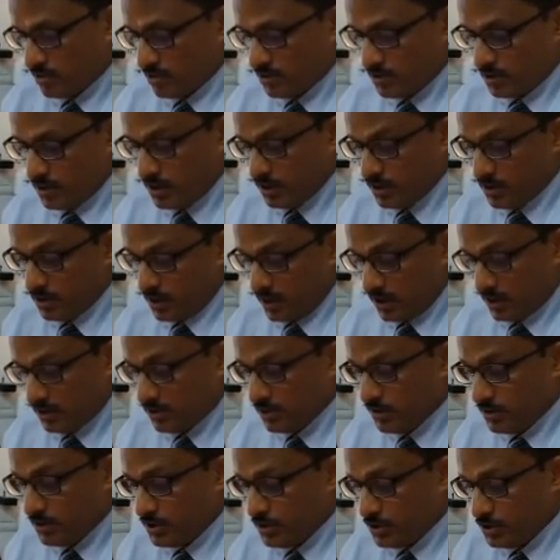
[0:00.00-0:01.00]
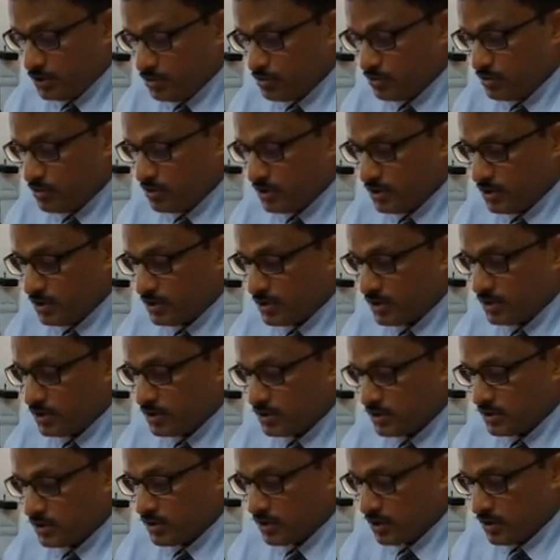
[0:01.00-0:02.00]
The other issue
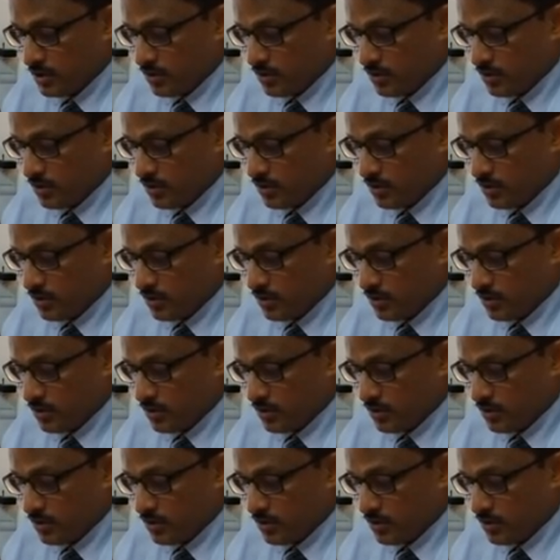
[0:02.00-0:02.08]
is,